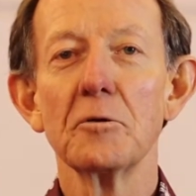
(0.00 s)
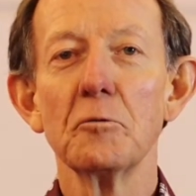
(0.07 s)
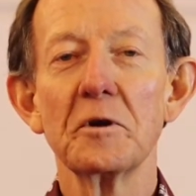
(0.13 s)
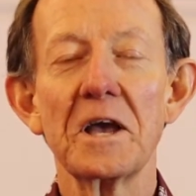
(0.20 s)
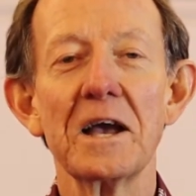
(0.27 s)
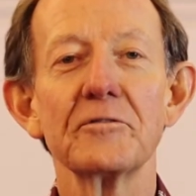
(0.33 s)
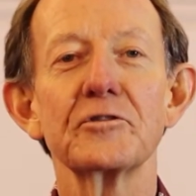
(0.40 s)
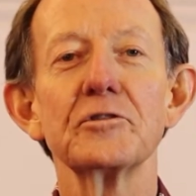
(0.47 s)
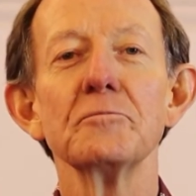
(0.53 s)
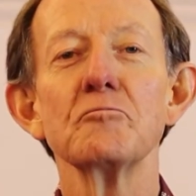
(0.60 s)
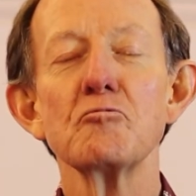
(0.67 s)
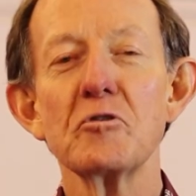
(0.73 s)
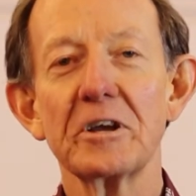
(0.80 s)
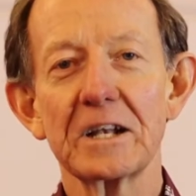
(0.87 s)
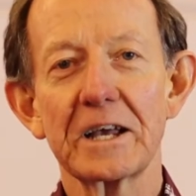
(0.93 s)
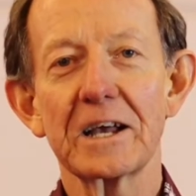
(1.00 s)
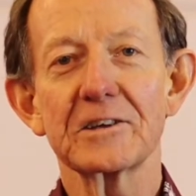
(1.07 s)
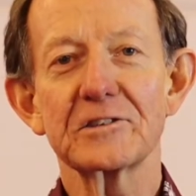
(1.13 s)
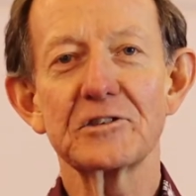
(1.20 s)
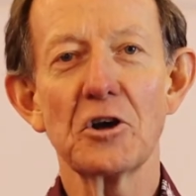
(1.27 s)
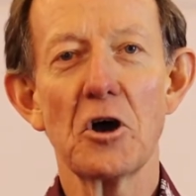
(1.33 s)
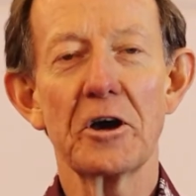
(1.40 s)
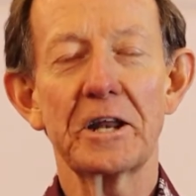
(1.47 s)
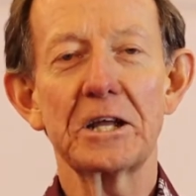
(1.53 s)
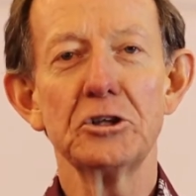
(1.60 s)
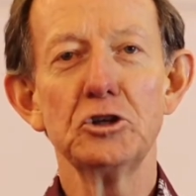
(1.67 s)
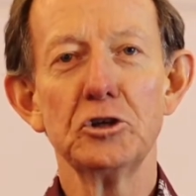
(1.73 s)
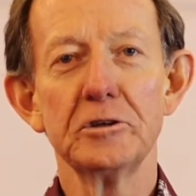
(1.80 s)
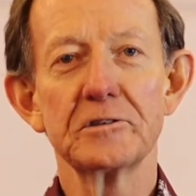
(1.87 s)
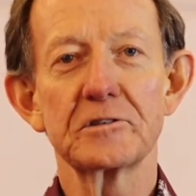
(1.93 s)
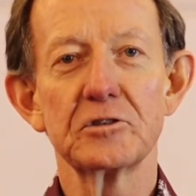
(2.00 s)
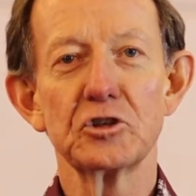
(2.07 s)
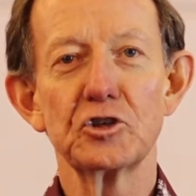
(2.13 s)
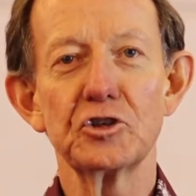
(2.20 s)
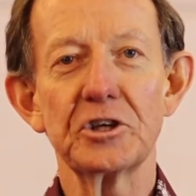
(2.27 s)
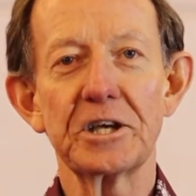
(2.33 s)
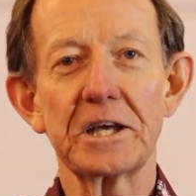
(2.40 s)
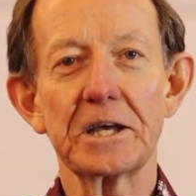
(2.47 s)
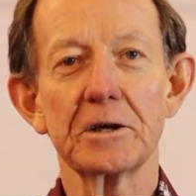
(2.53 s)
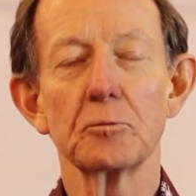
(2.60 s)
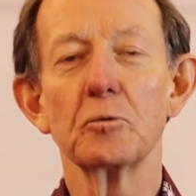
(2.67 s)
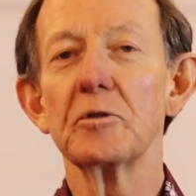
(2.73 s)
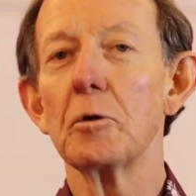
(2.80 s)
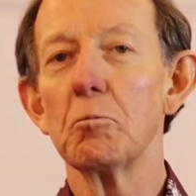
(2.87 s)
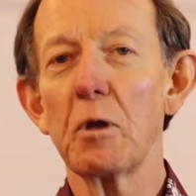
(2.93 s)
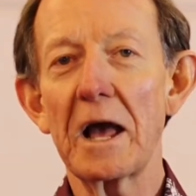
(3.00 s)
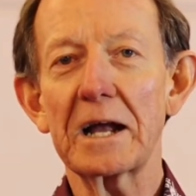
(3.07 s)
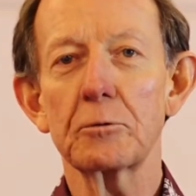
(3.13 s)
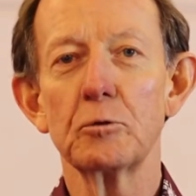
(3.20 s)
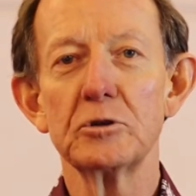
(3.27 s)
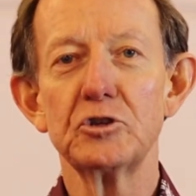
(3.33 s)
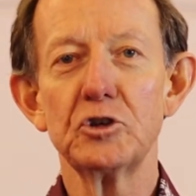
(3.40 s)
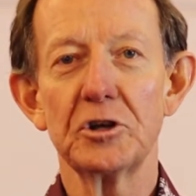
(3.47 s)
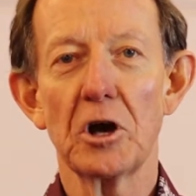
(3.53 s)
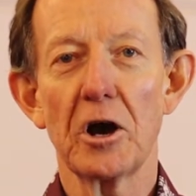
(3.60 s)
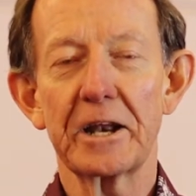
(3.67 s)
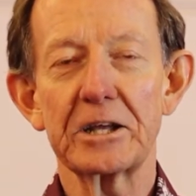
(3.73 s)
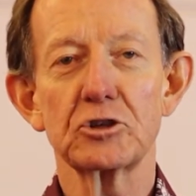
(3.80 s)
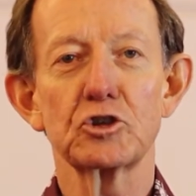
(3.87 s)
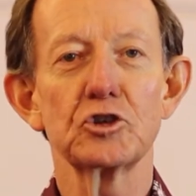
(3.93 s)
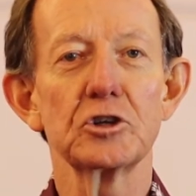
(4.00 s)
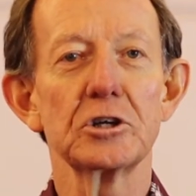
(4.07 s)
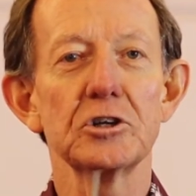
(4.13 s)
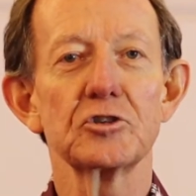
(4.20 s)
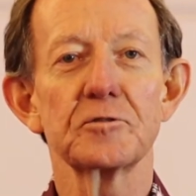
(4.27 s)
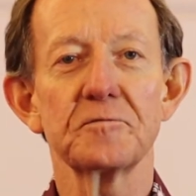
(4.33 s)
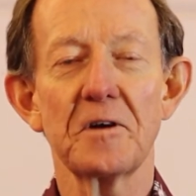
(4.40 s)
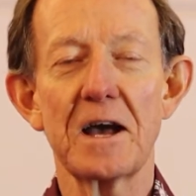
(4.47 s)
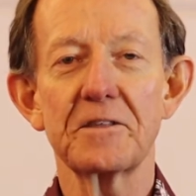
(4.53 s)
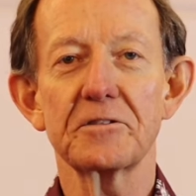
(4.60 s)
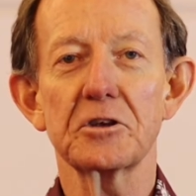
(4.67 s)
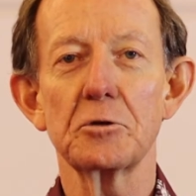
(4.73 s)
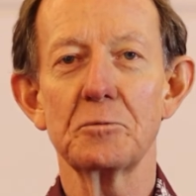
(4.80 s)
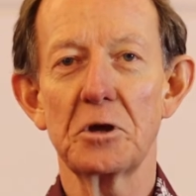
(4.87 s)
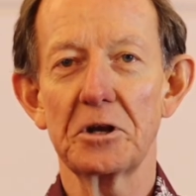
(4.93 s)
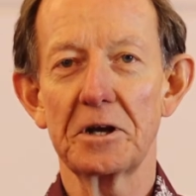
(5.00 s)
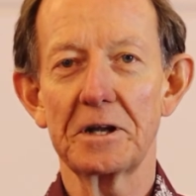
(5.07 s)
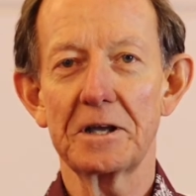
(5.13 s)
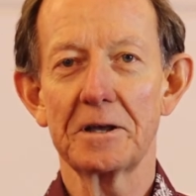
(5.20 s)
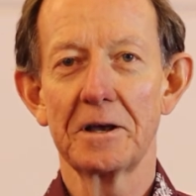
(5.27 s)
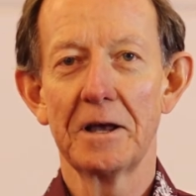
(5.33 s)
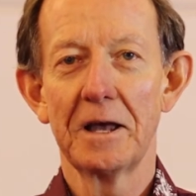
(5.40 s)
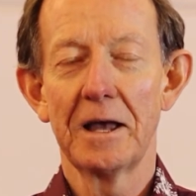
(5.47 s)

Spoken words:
We have some really exciting news to share with the Blackwood Uniting Church faith community.